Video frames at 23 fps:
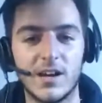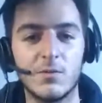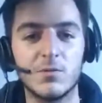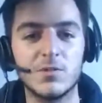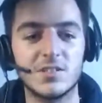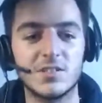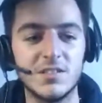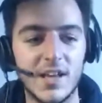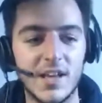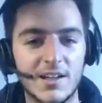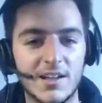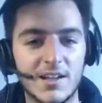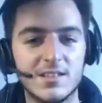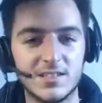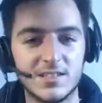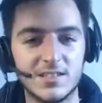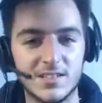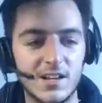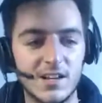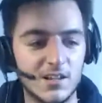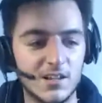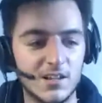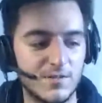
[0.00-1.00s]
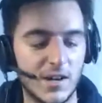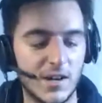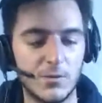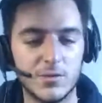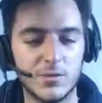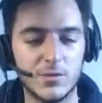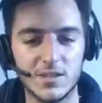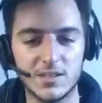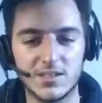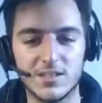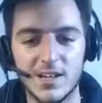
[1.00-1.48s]
I was not satisfied
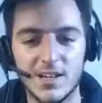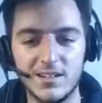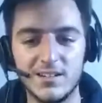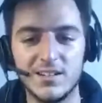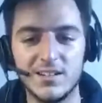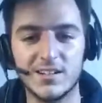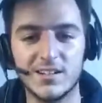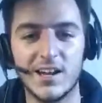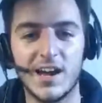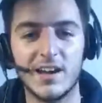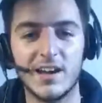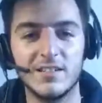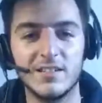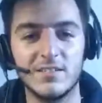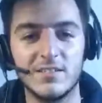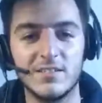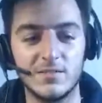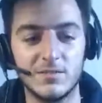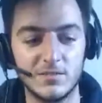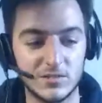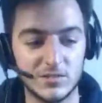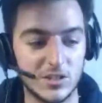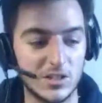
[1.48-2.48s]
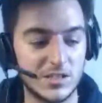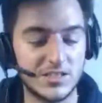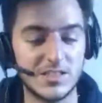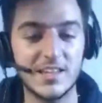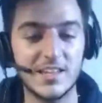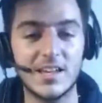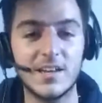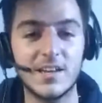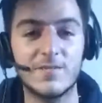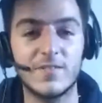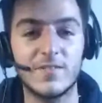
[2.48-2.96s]
with this ending. I just
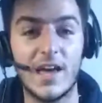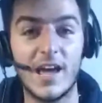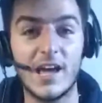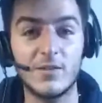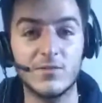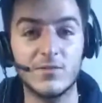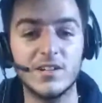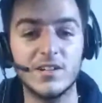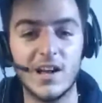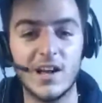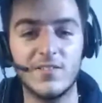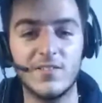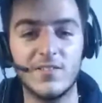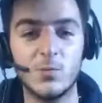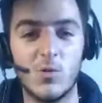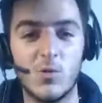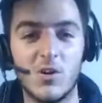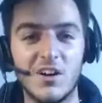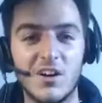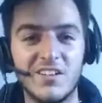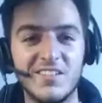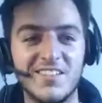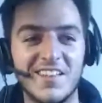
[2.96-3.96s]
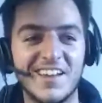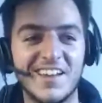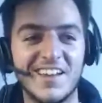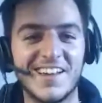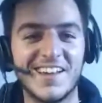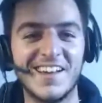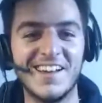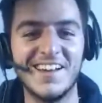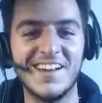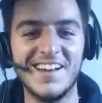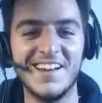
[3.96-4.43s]
think if Henry and Evan won,
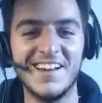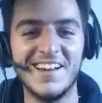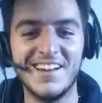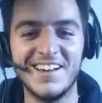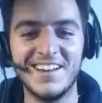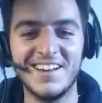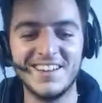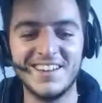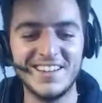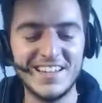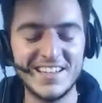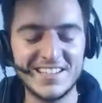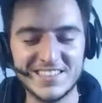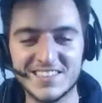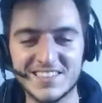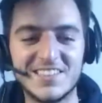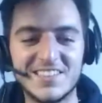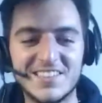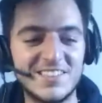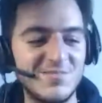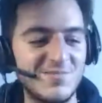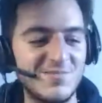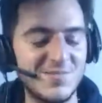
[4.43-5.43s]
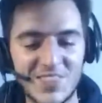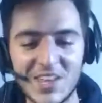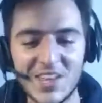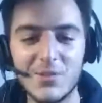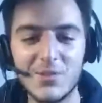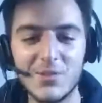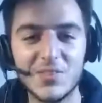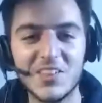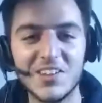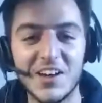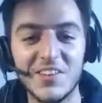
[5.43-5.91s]
like they
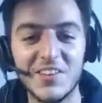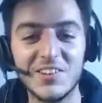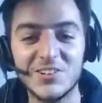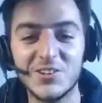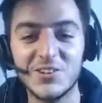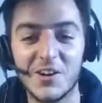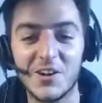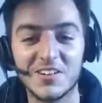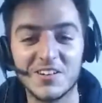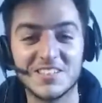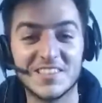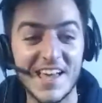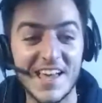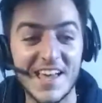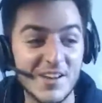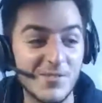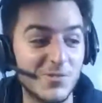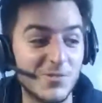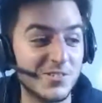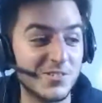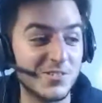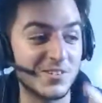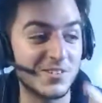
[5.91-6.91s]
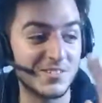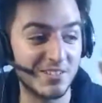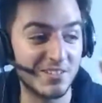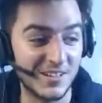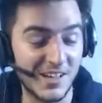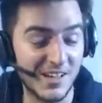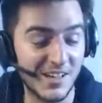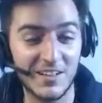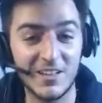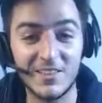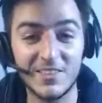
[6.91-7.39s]
were the underdogs.
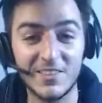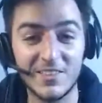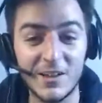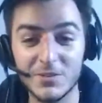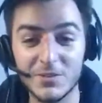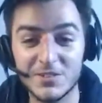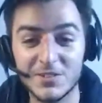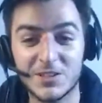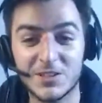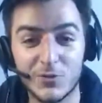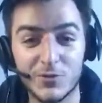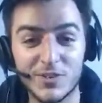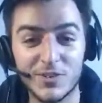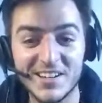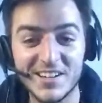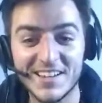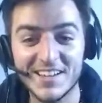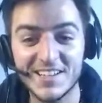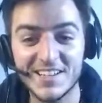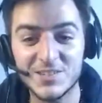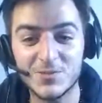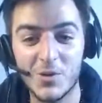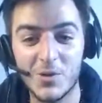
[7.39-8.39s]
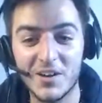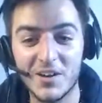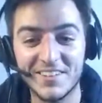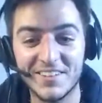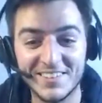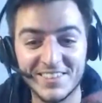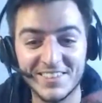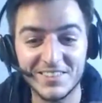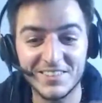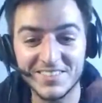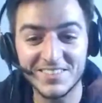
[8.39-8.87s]
It was 3 against 1,
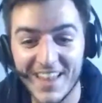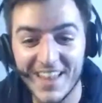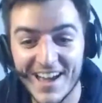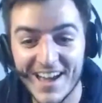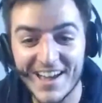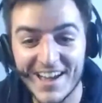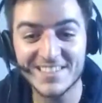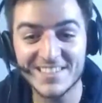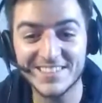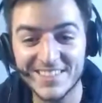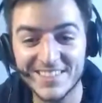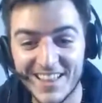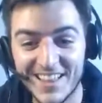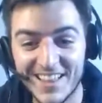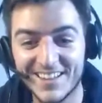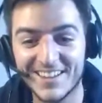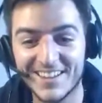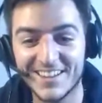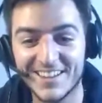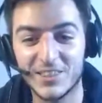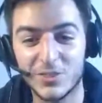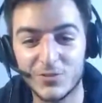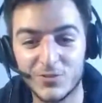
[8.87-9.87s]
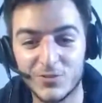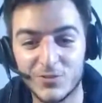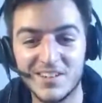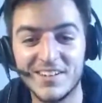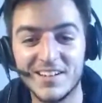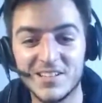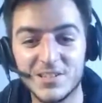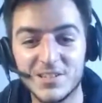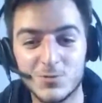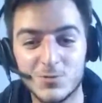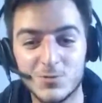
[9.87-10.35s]
the last leg, 3
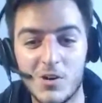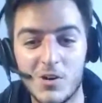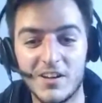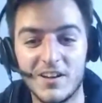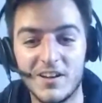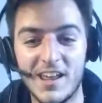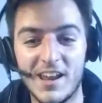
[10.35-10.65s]
against 1.